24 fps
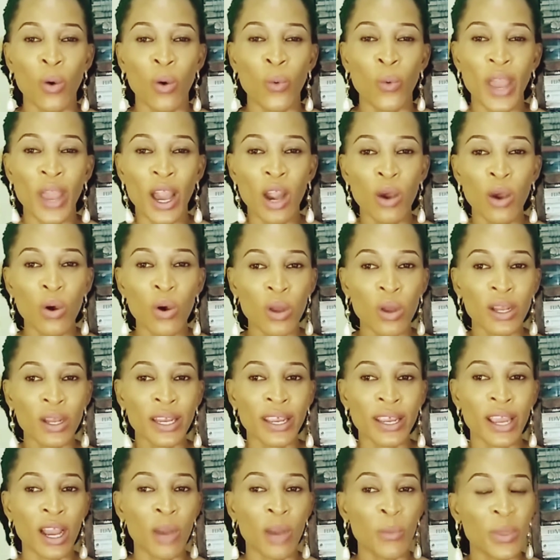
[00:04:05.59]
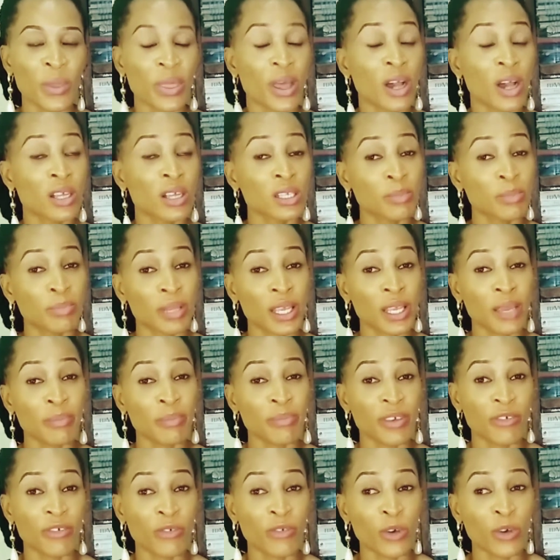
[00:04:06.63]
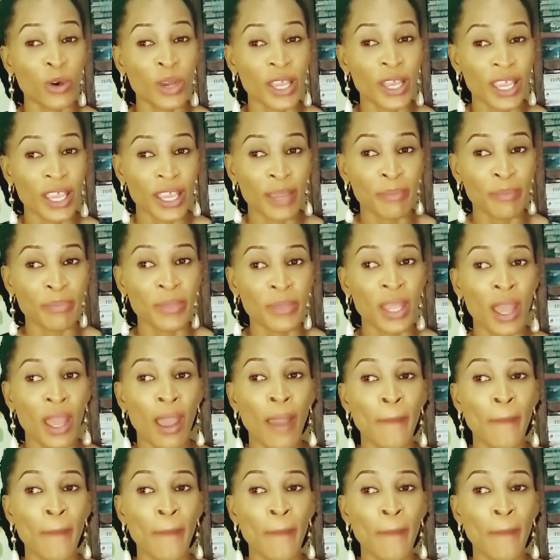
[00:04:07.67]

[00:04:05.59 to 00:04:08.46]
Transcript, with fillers: We are holy and without blame before him